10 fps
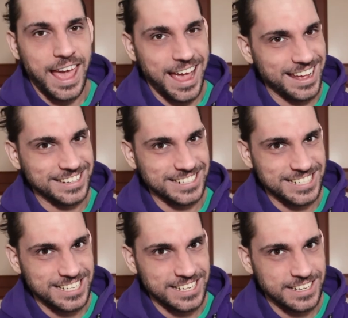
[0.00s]
and
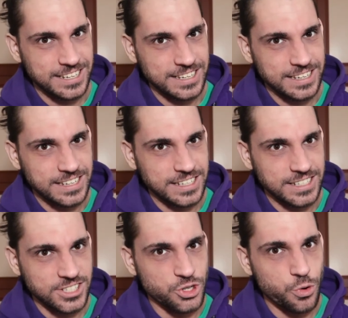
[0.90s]

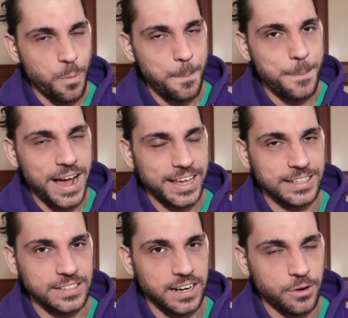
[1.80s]
Drew
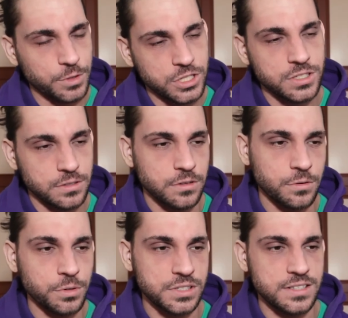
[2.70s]
McIntyre, which is
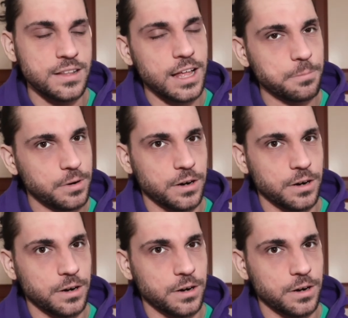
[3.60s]
who is not